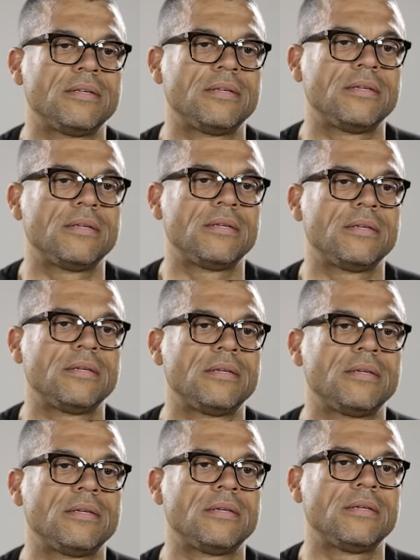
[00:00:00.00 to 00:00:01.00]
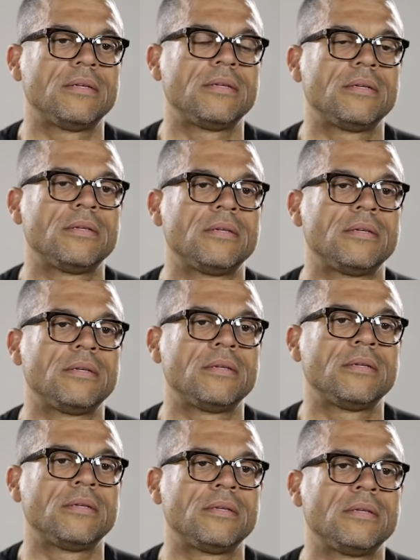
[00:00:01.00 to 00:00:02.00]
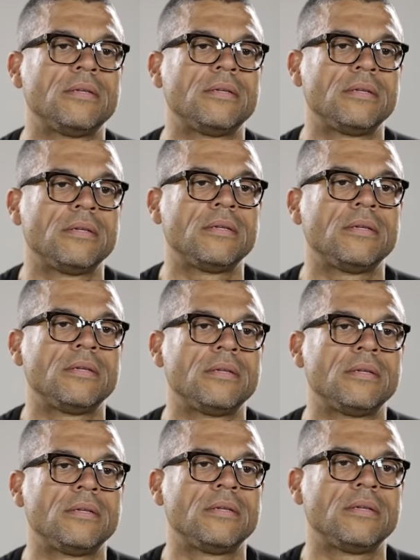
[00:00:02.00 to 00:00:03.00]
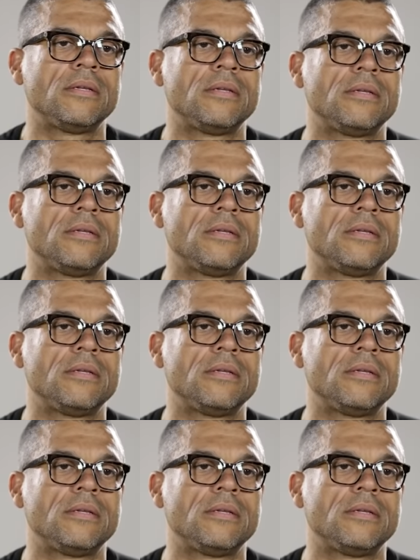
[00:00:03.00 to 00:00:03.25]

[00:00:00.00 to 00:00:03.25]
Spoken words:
No words are spoken by the person on screen.